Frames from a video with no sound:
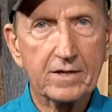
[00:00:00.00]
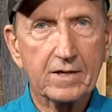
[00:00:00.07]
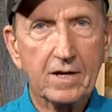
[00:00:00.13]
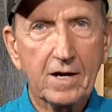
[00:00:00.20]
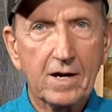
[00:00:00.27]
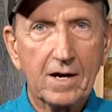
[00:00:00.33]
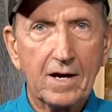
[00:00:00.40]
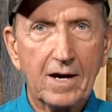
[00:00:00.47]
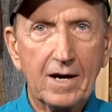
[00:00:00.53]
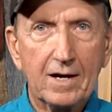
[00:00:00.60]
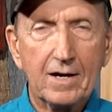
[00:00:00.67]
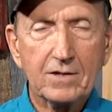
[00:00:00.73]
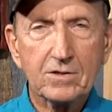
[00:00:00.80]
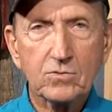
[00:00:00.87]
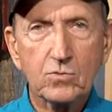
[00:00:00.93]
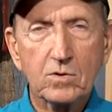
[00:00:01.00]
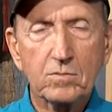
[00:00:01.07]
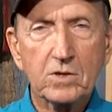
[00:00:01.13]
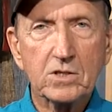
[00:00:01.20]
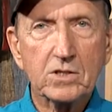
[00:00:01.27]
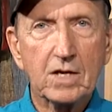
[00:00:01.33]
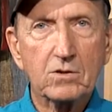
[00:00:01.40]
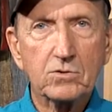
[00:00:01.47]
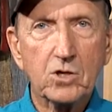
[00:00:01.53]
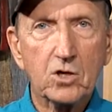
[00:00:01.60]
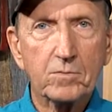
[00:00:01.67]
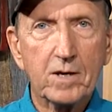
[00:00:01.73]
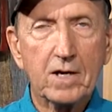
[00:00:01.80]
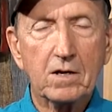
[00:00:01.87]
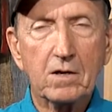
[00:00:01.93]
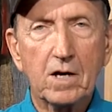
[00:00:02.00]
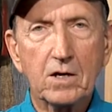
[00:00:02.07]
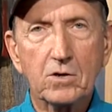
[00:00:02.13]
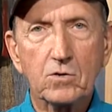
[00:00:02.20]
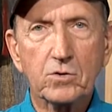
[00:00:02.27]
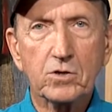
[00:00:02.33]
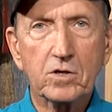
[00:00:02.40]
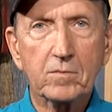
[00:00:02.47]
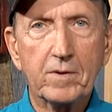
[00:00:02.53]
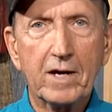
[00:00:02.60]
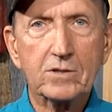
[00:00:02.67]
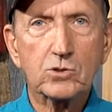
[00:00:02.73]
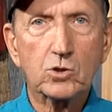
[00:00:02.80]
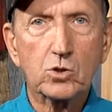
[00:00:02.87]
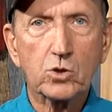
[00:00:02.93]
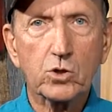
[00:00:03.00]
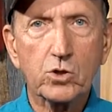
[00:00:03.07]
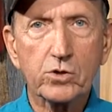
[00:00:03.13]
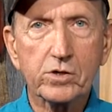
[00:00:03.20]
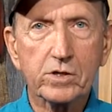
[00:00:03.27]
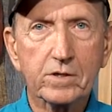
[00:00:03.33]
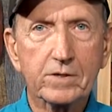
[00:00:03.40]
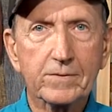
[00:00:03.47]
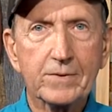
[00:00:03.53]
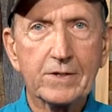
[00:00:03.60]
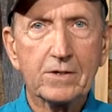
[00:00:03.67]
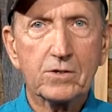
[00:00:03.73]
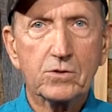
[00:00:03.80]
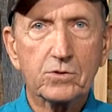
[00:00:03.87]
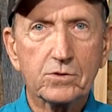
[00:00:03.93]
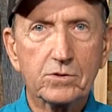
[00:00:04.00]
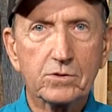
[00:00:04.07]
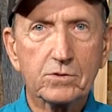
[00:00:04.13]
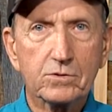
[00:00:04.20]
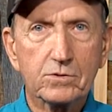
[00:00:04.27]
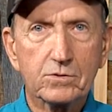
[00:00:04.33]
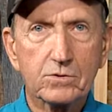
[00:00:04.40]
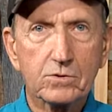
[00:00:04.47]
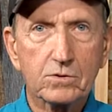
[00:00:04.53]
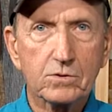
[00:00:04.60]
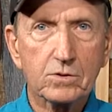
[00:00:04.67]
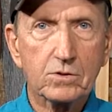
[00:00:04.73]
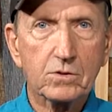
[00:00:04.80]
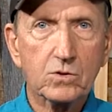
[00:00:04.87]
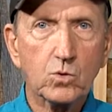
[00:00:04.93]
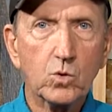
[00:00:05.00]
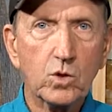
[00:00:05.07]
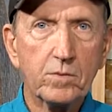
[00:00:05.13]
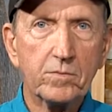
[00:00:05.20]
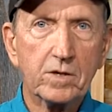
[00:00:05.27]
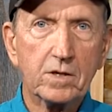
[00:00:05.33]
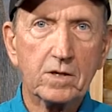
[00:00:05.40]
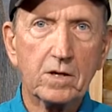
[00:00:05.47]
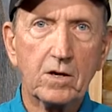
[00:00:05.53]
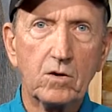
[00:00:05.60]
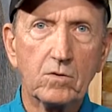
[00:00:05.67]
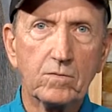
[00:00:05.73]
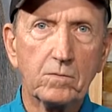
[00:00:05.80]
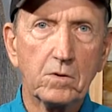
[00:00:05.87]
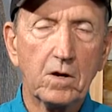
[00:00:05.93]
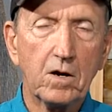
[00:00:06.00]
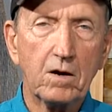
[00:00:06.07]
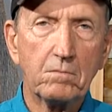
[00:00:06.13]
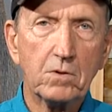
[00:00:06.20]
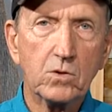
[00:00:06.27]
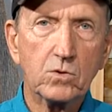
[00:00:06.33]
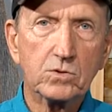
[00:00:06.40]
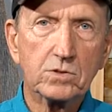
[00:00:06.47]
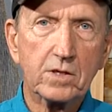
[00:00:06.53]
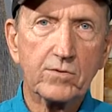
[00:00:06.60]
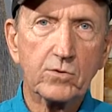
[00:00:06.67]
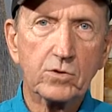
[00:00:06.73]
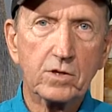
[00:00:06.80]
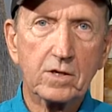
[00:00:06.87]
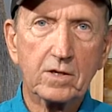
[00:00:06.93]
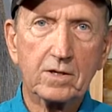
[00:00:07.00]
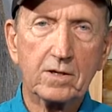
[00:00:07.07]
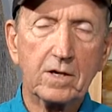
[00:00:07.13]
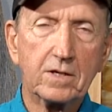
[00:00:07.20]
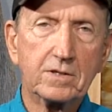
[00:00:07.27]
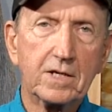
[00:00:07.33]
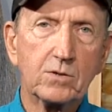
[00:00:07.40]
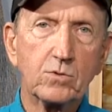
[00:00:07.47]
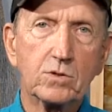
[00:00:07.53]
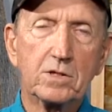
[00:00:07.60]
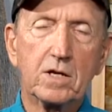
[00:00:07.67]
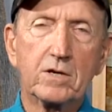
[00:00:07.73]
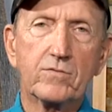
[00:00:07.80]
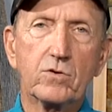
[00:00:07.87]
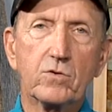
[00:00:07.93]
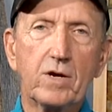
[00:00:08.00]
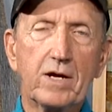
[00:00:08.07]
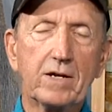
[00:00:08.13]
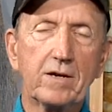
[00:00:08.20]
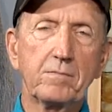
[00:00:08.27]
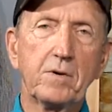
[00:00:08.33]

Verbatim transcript: And I, I just want to mention, I don't talk about a lot on here about securing your your equipment and all, lawnmowers and everything. And a lot of times we take it for granted.